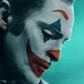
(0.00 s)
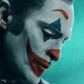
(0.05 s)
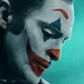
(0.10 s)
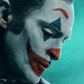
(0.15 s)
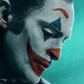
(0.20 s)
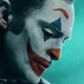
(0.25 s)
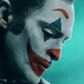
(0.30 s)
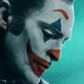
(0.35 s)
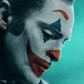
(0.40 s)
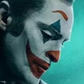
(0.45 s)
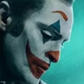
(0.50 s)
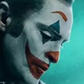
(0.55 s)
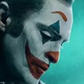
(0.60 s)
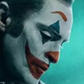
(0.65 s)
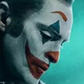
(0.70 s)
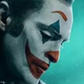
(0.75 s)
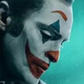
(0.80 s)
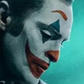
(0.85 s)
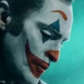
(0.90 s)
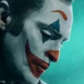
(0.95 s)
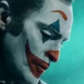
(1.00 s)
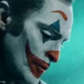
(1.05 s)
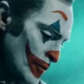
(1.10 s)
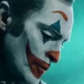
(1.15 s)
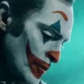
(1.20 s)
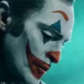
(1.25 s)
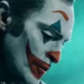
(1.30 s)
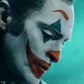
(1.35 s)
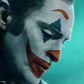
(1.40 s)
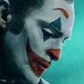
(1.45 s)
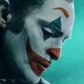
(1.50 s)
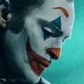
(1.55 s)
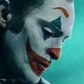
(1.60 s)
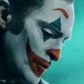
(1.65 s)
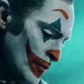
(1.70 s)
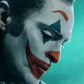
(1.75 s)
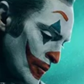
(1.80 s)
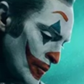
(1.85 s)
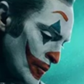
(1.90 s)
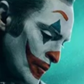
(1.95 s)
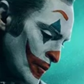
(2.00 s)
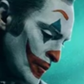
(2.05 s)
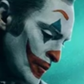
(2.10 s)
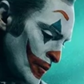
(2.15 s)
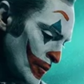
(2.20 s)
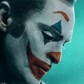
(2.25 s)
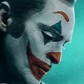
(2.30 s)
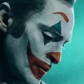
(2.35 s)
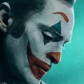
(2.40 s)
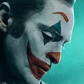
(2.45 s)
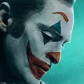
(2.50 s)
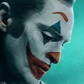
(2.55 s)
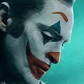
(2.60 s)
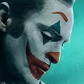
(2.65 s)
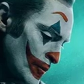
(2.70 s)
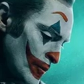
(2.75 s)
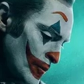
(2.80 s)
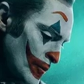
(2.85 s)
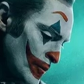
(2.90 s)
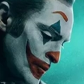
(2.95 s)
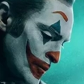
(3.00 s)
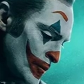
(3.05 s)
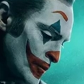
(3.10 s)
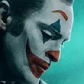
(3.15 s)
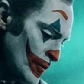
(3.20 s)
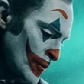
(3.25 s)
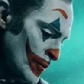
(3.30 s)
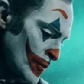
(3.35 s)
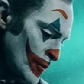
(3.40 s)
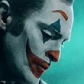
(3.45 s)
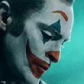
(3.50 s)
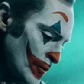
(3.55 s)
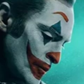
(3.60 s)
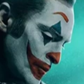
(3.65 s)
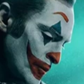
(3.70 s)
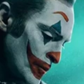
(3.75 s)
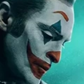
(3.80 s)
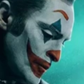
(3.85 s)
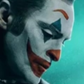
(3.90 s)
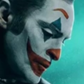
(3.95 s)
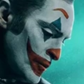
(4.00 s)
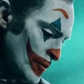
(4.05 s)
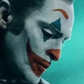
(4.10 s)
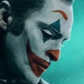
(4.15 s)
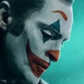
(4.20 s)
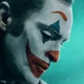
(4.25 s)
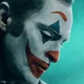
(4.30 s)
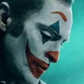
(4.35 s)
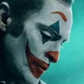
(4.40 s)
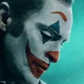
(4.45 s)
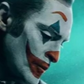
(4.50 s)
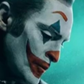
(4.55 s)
The person shown says nothing.